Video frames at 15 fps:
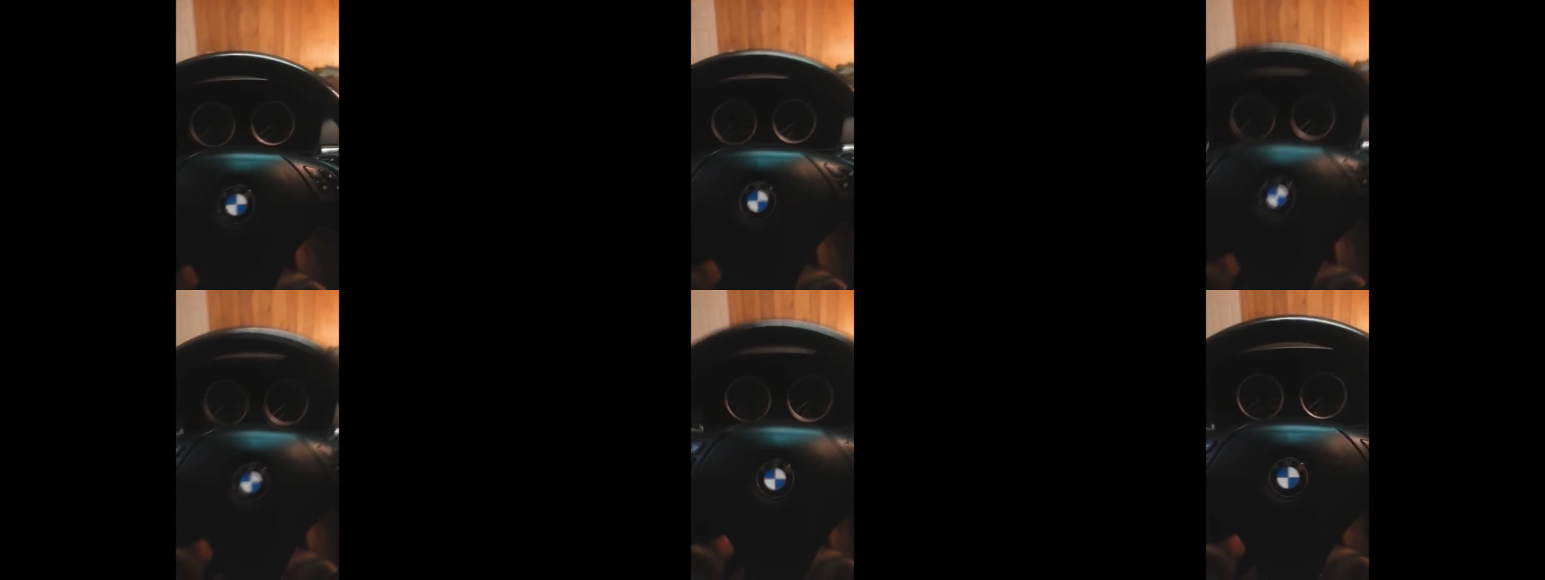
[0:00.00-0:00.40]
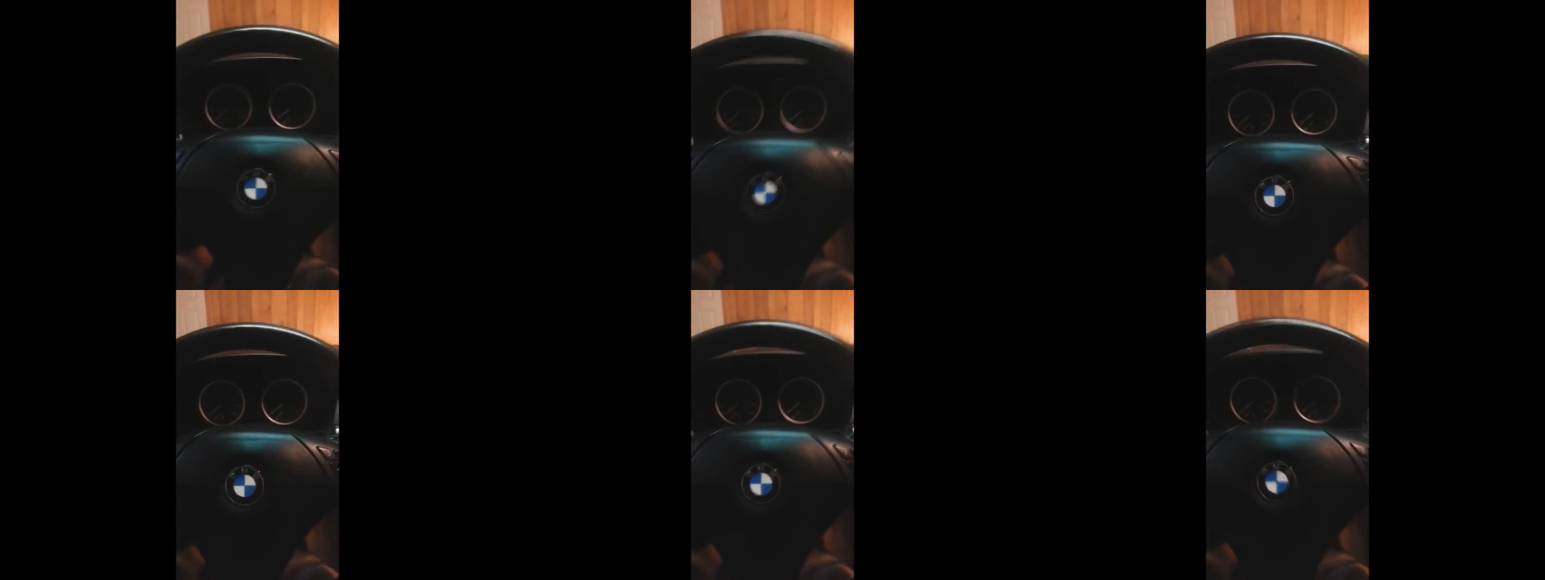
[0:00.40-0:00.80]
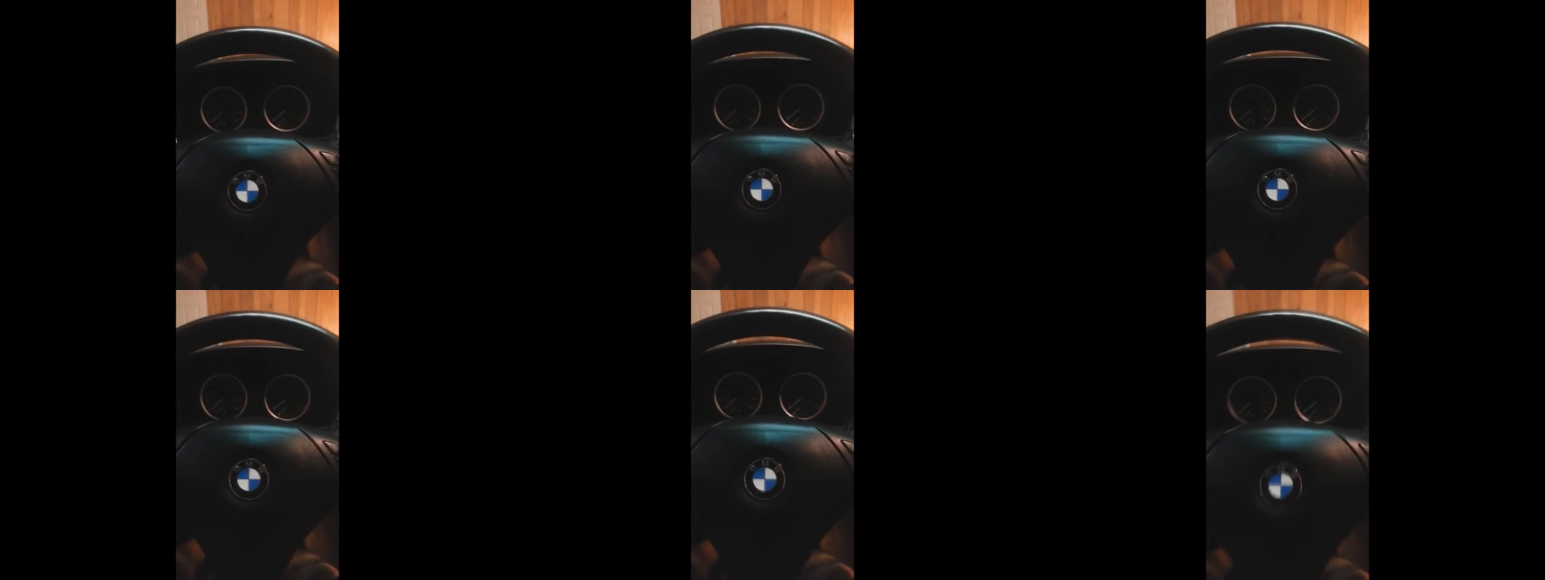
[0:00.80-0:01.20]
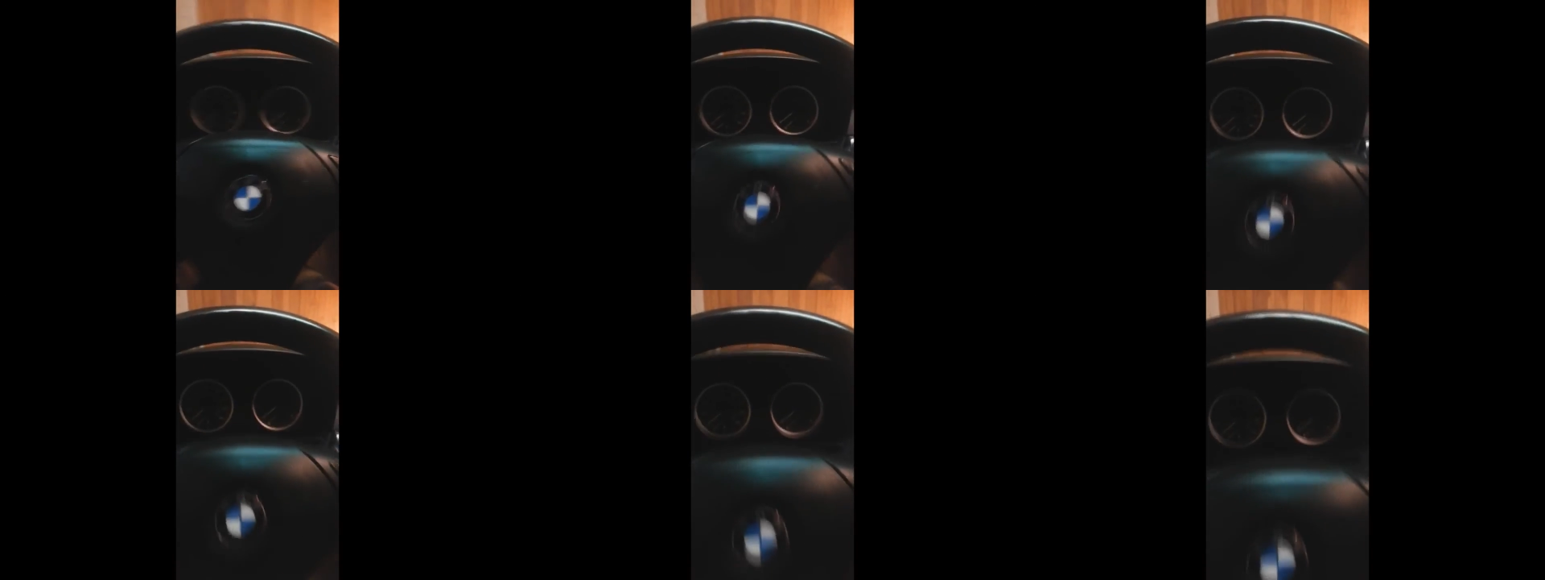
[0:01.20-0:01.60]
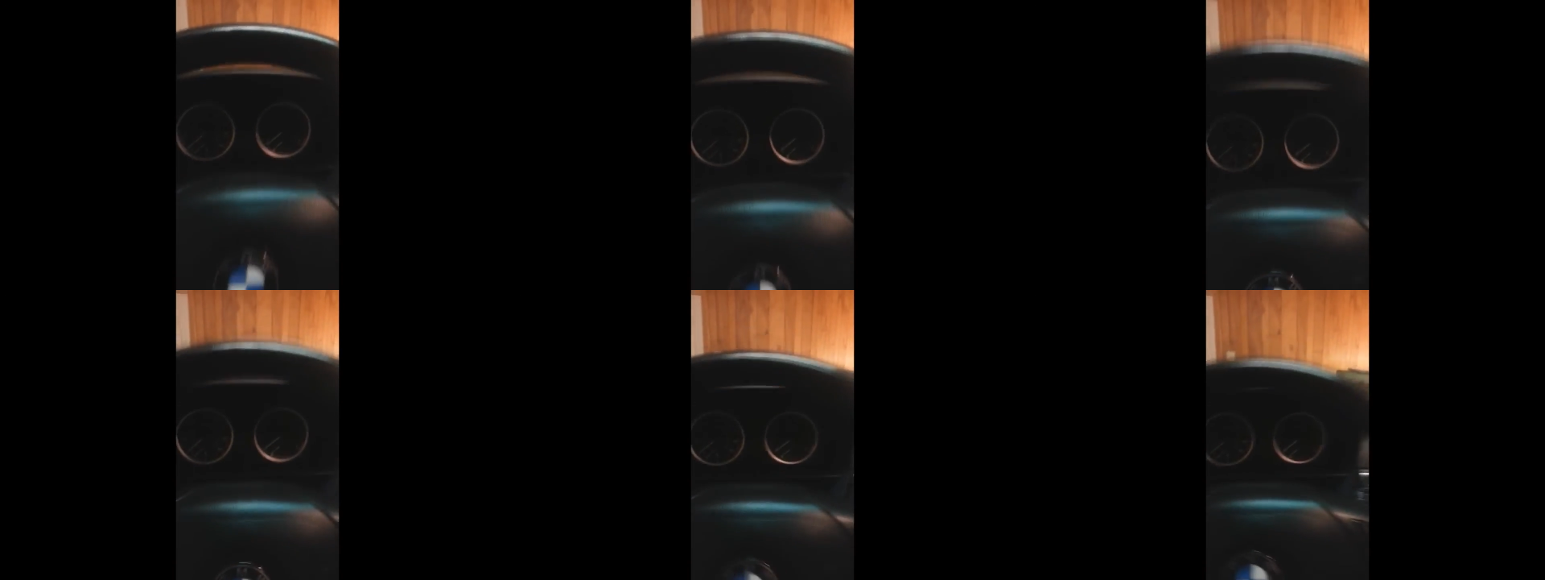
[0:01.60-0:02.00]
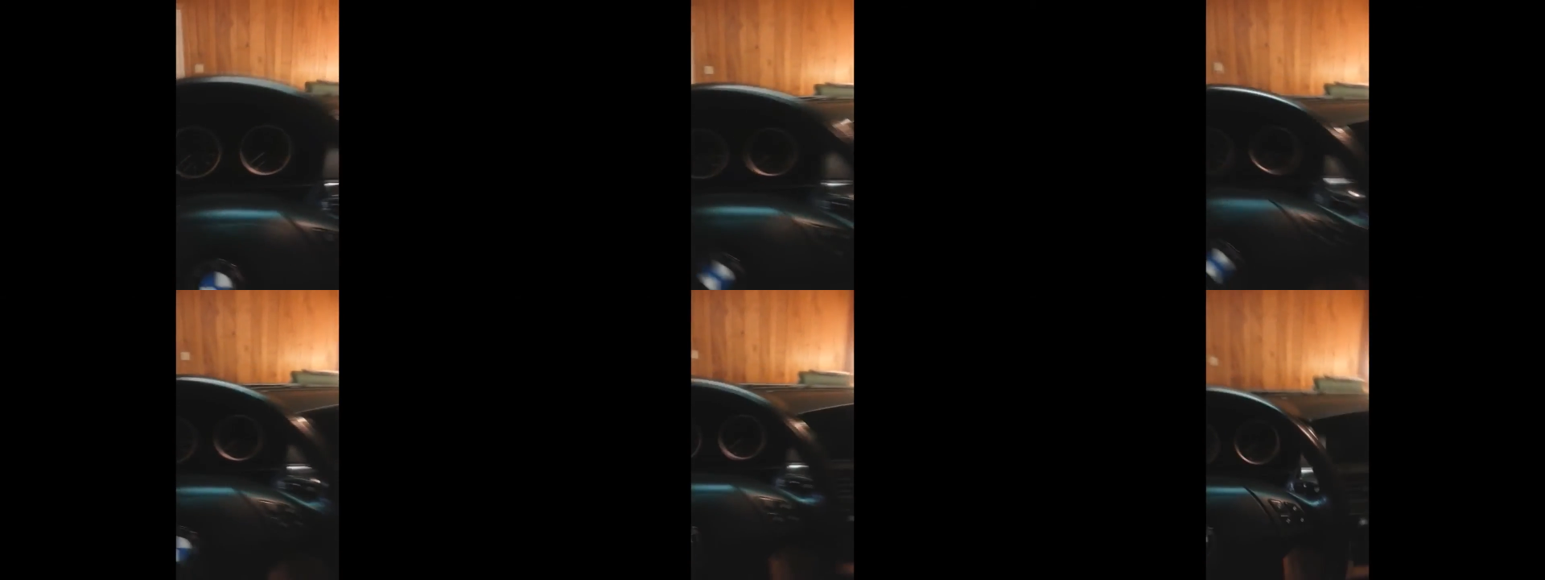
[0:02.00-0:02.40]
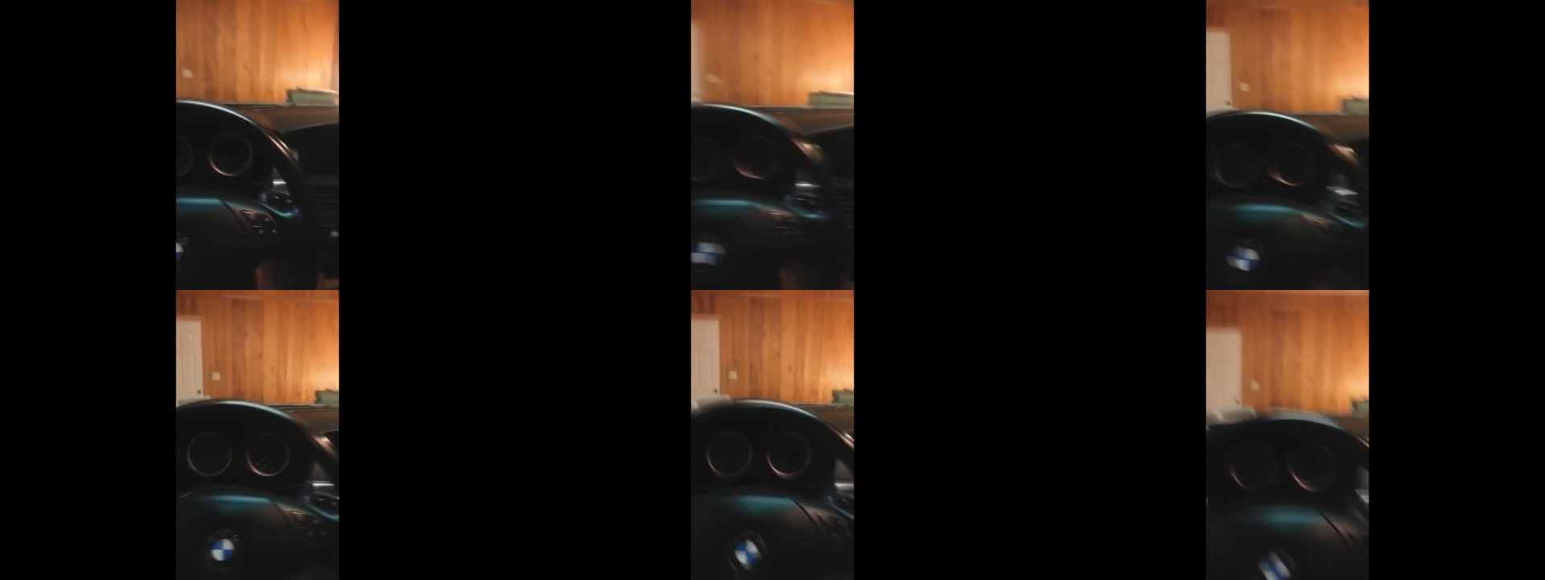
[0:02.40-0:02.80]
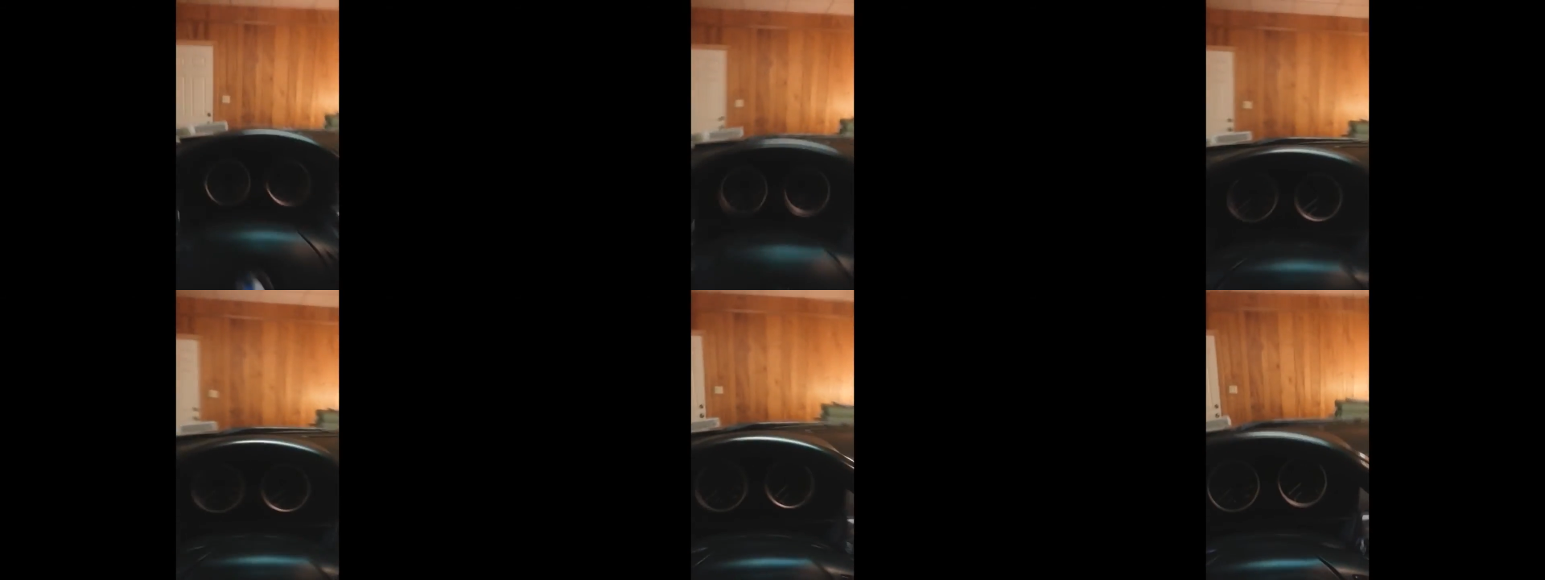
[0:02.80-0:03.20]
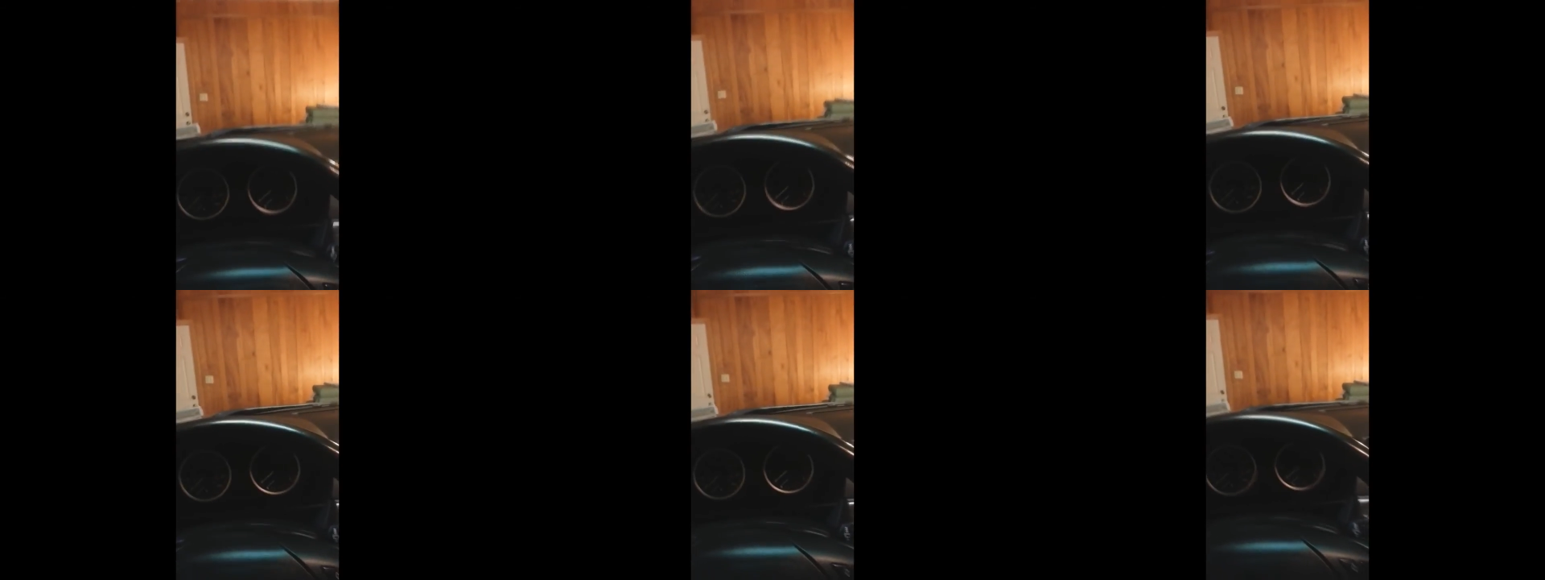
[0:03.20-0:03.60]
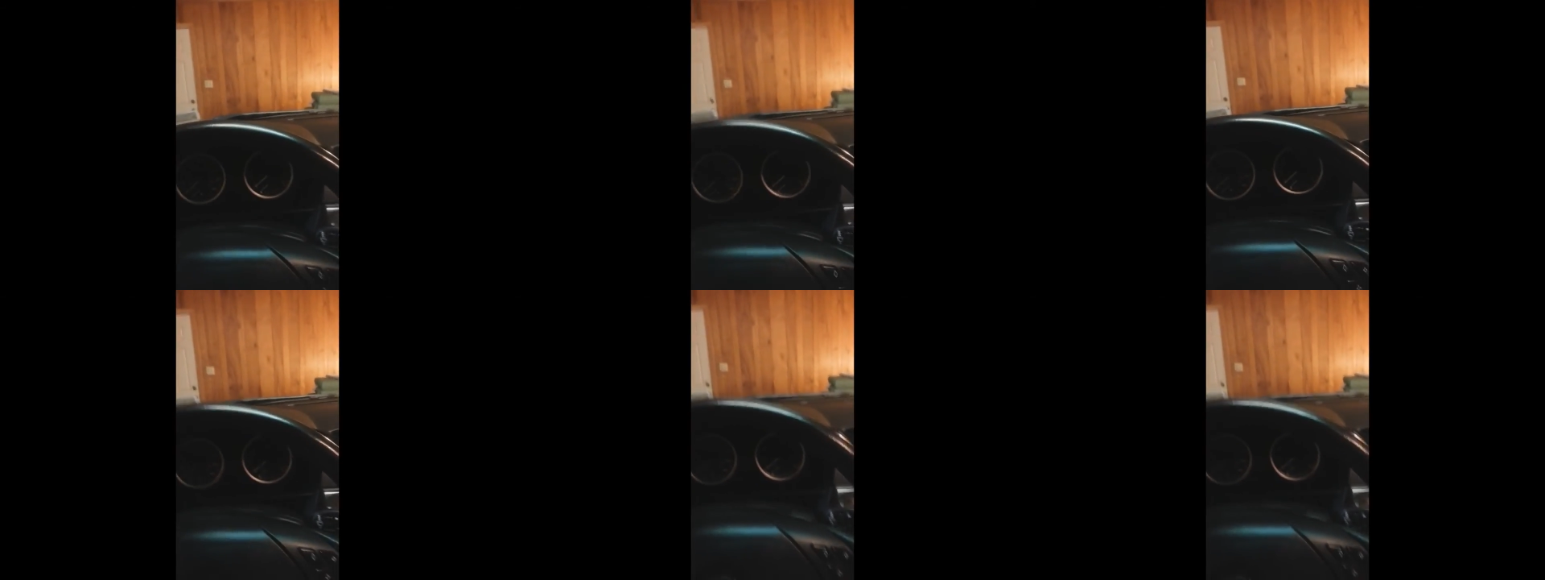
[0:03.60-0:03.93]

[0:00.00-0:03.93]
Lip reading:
Nobody's mouth can be seen.